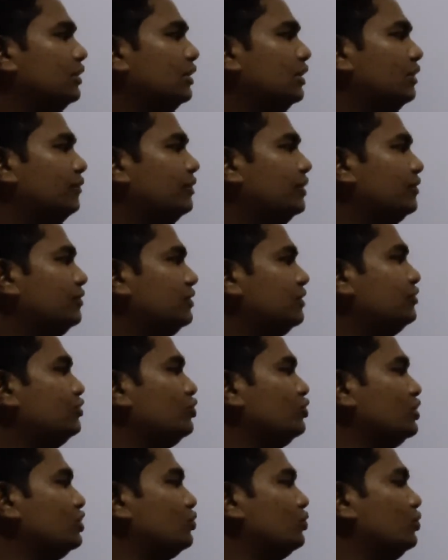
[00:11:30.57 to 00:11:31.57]

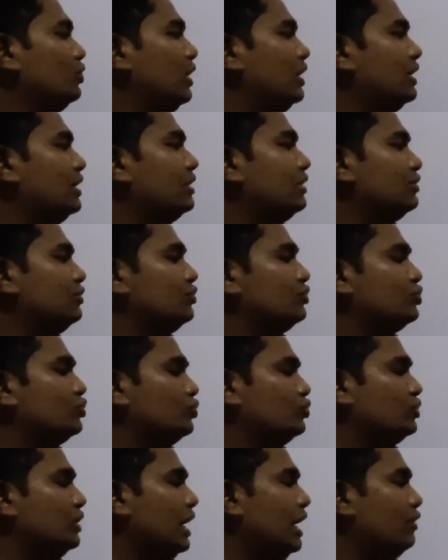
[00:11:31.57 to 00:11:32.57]
You
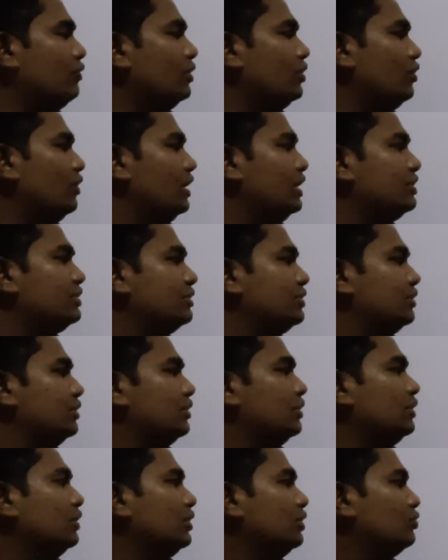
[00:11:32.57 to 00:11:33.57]
should have a knowledge
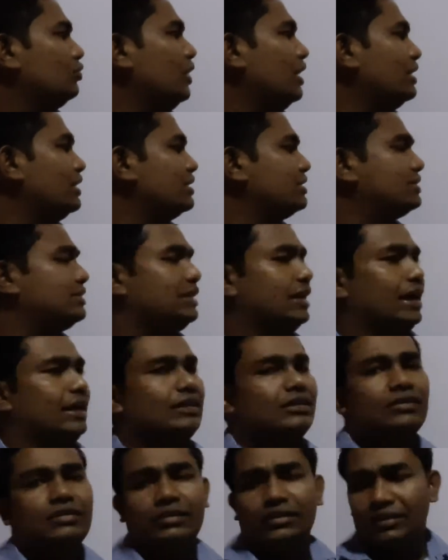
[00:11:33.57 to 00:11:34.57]
to
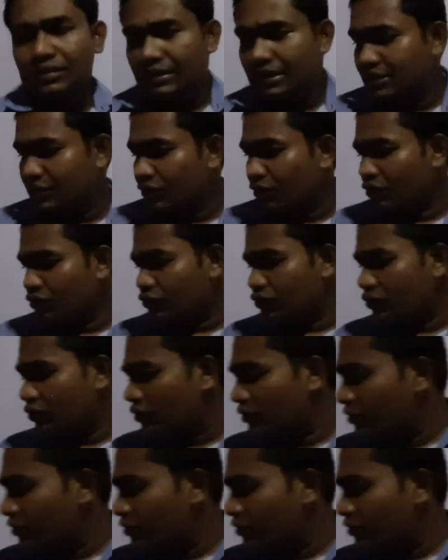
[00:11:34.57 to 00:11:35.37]
understand this also.